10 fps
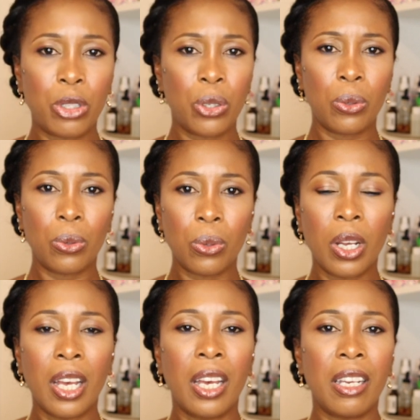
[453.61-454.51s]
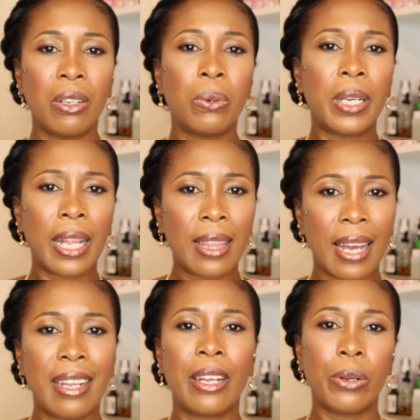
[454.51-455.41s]
to, you know, get
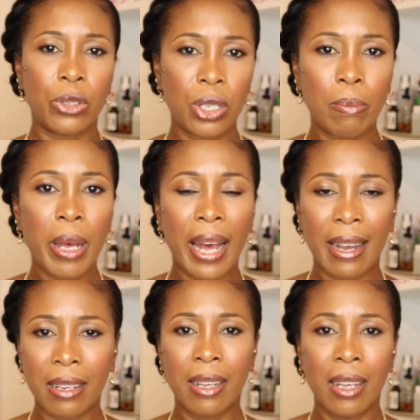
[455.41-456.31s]
that energy back.